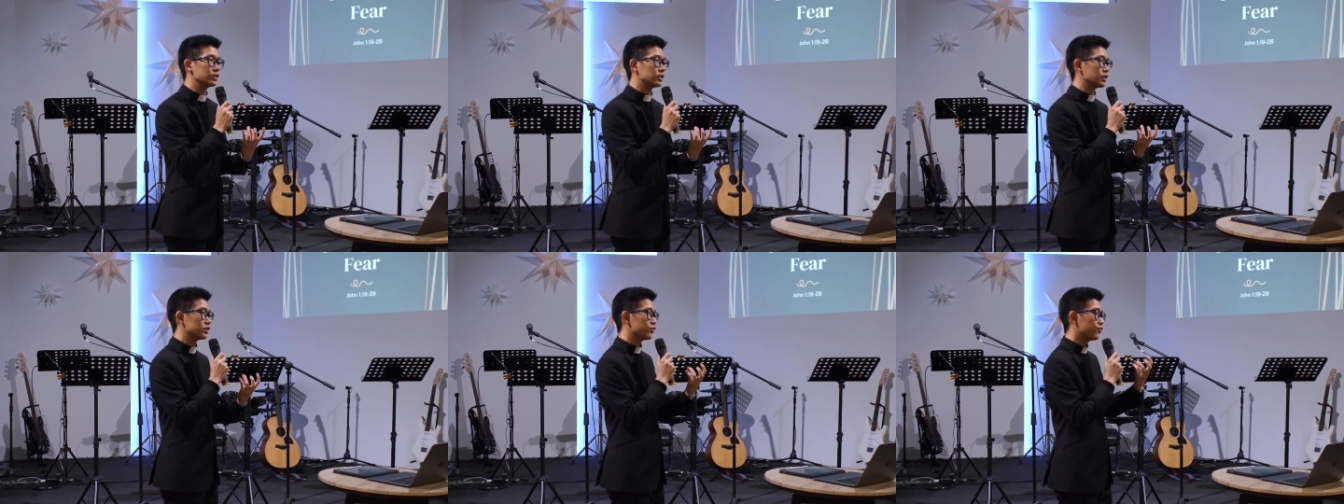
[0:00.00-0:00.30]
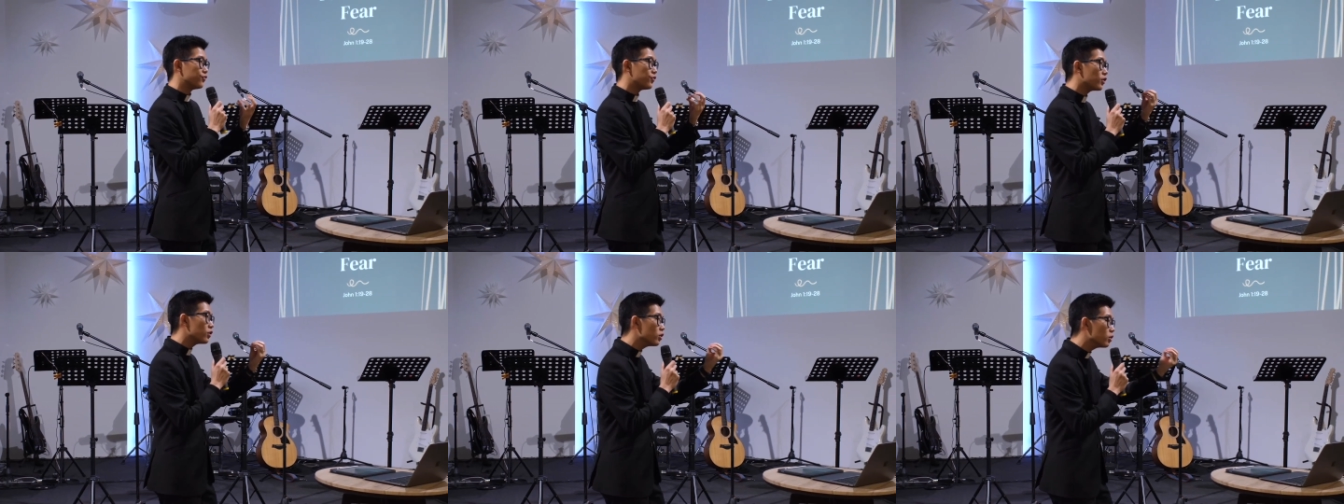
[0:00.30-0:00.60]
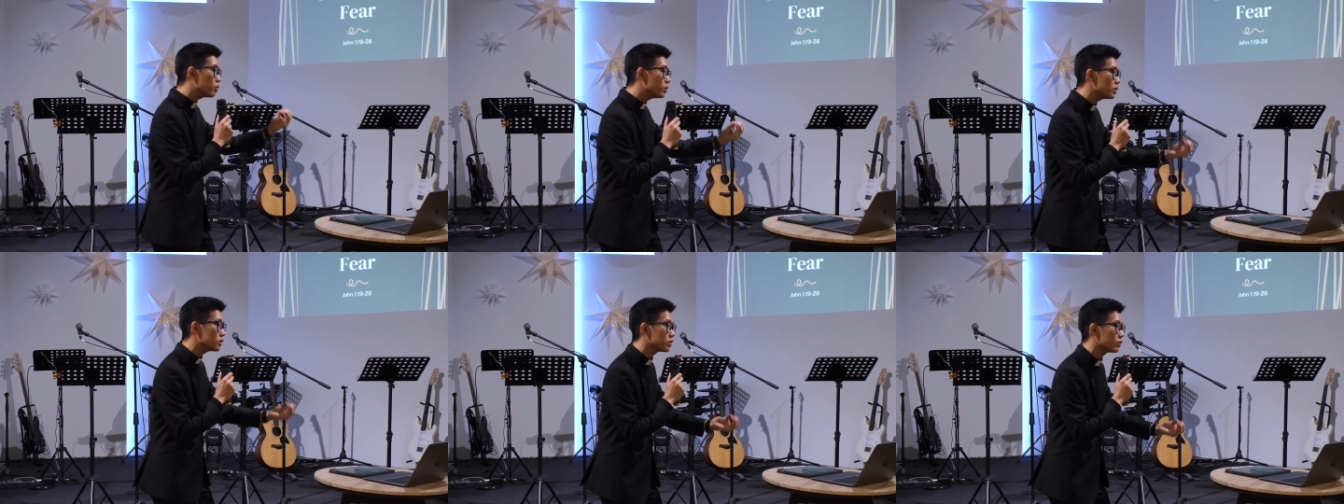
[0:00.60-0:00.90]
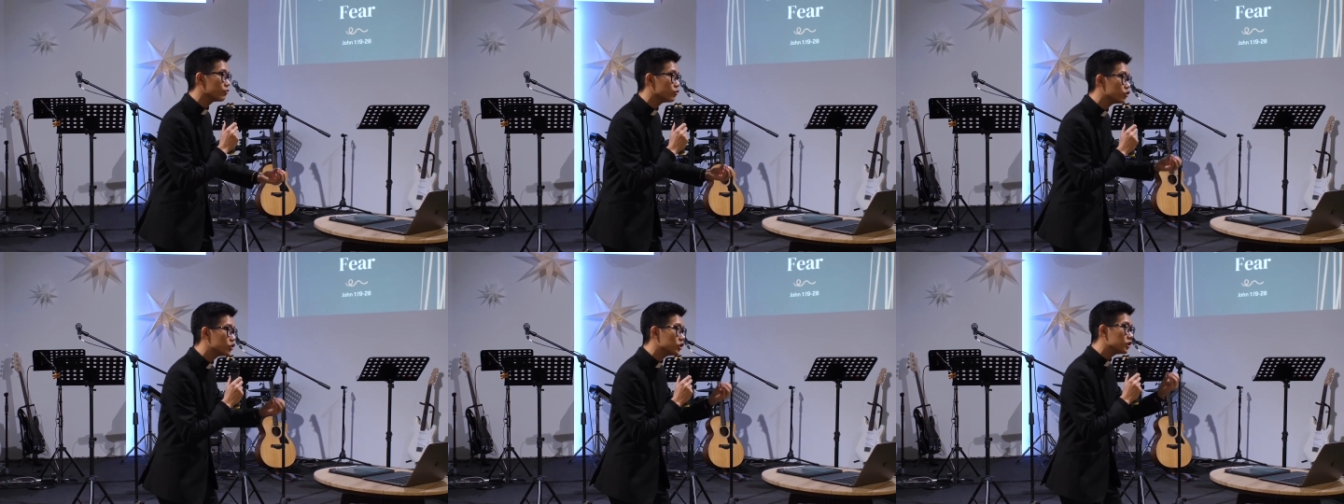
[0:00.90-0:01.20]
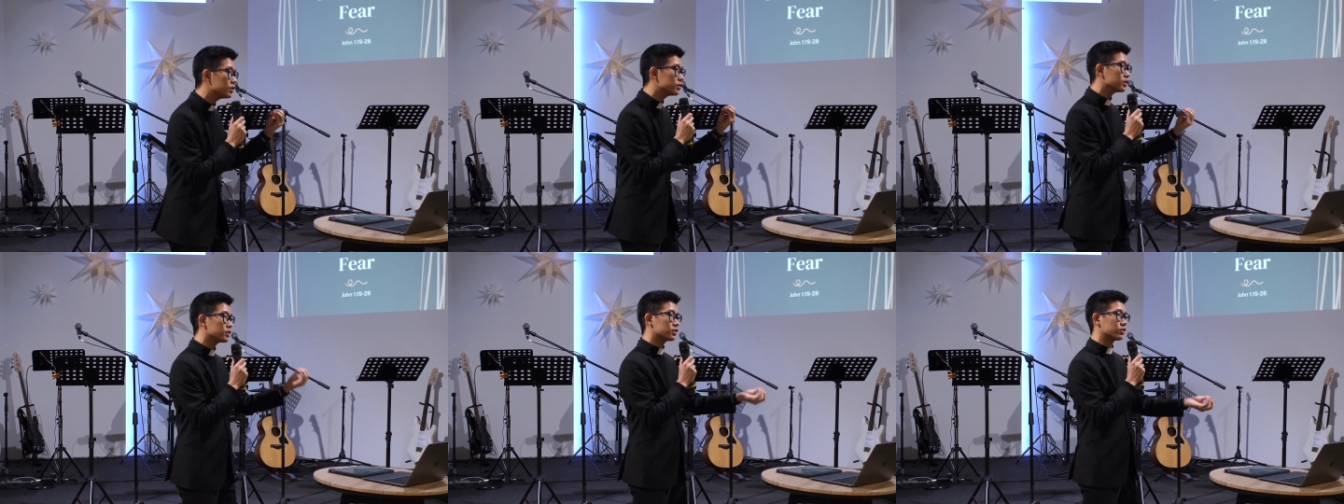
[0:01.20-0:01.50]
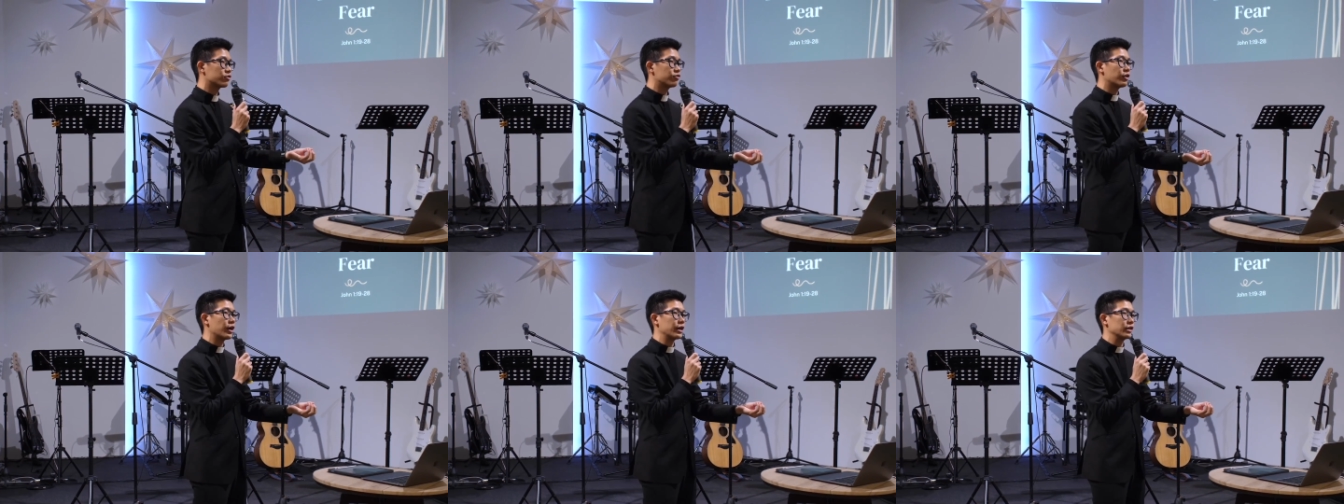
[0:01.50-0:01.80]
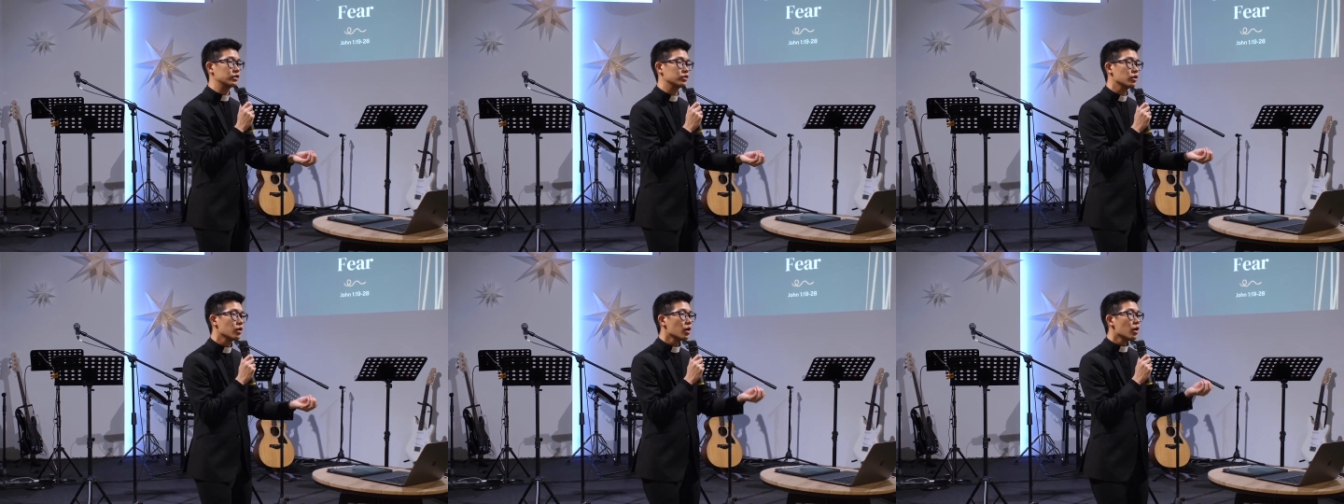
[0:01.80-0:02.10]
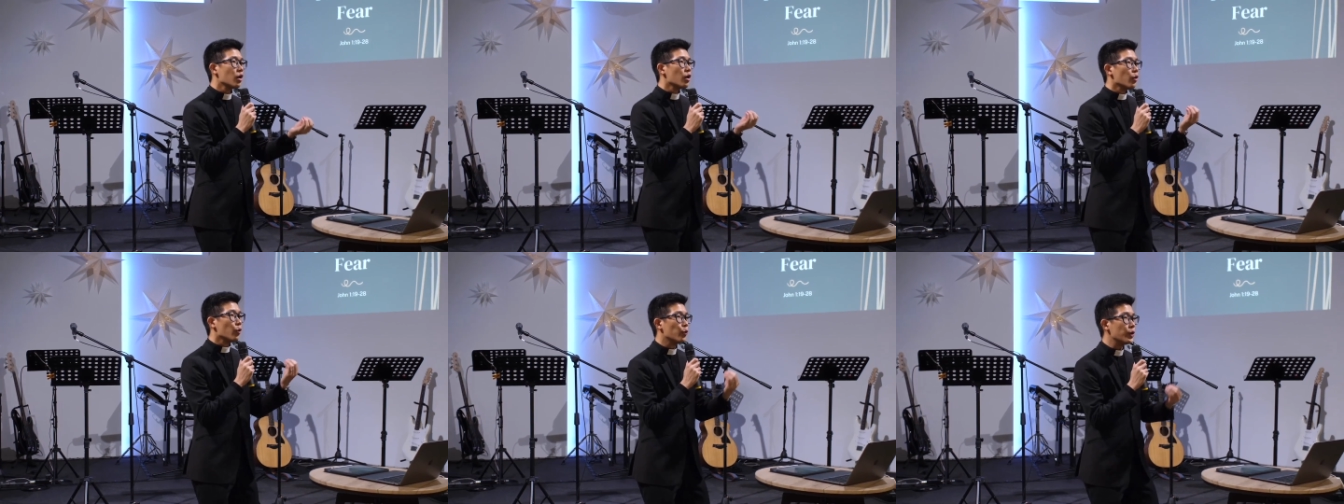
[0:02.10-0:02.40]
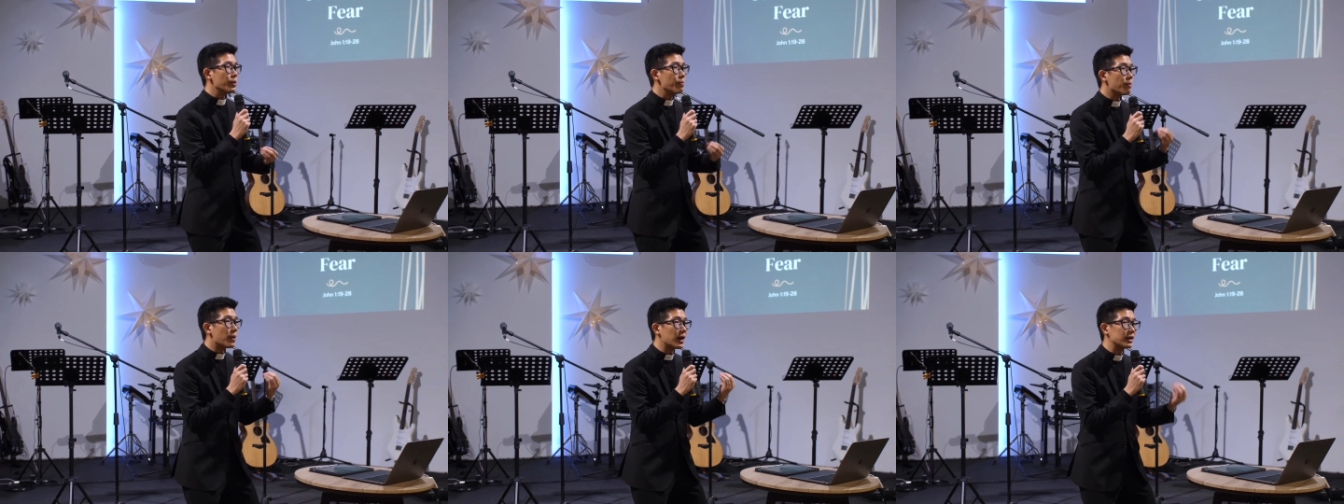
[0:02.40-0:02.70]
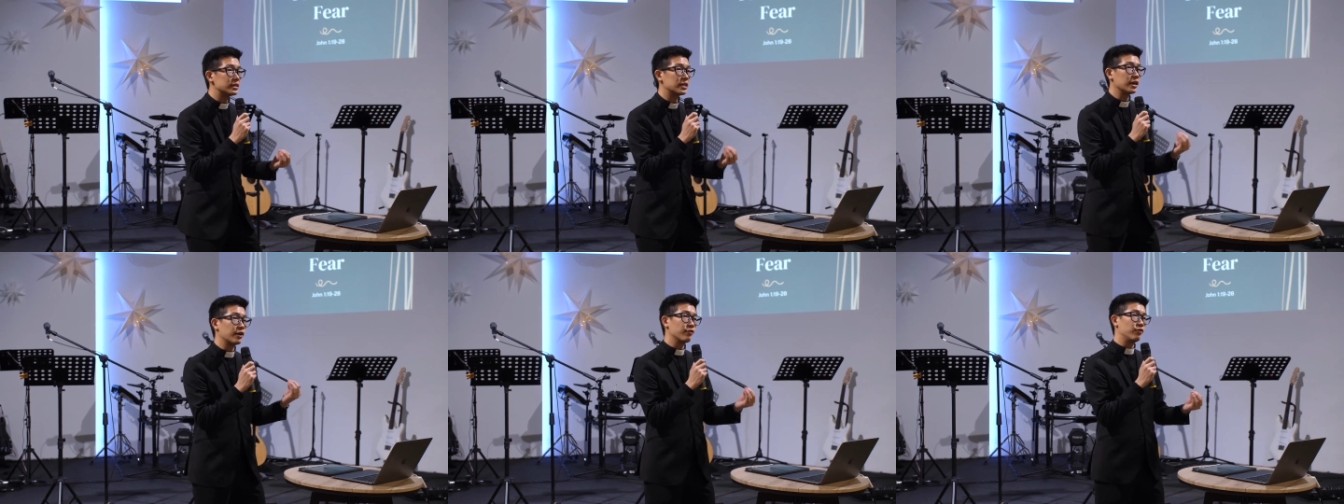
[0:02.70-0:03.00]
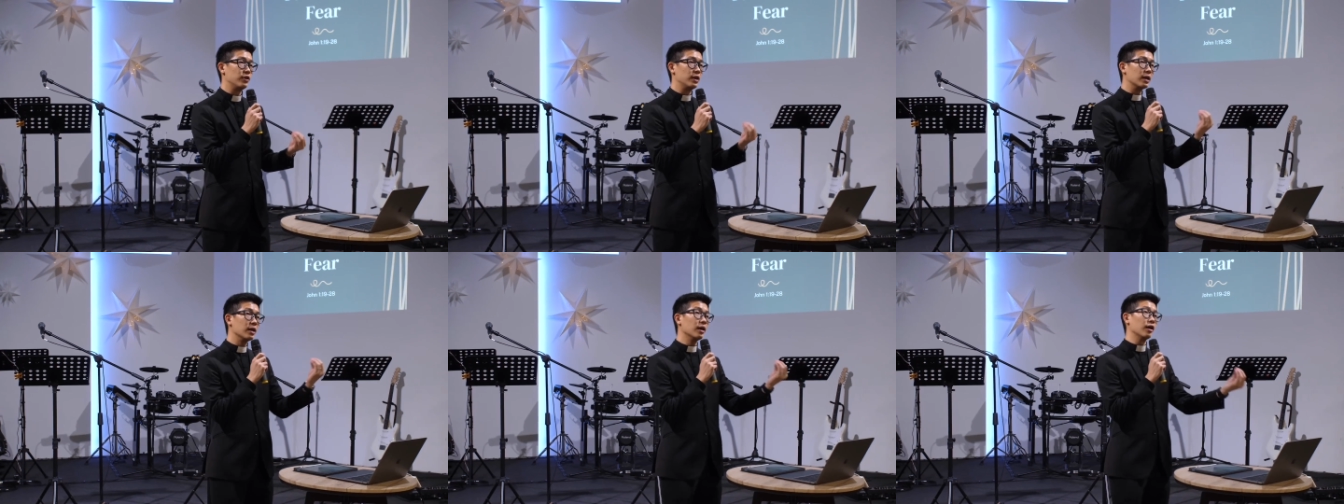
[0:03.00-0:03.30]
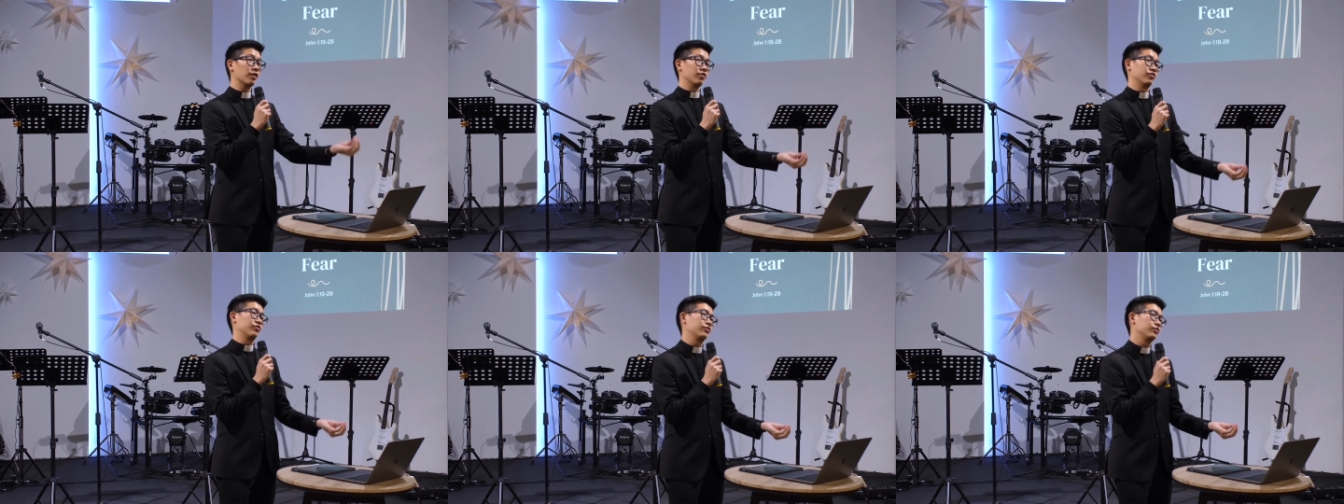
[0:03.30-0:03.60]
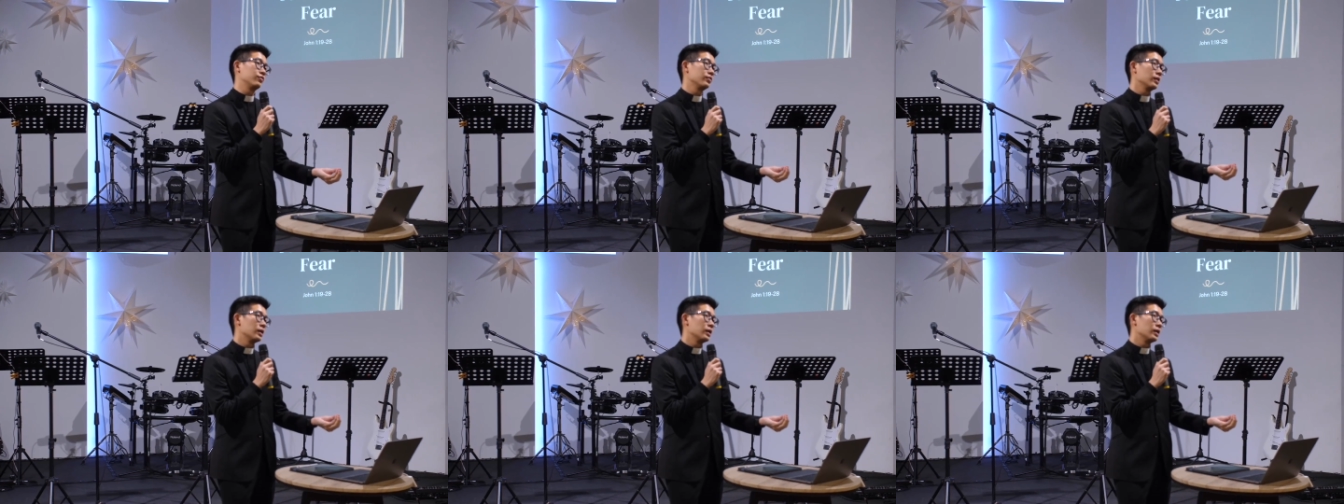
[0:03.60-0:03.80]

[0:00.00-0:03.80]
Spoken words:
as followers of Jesus Christ, we must have love.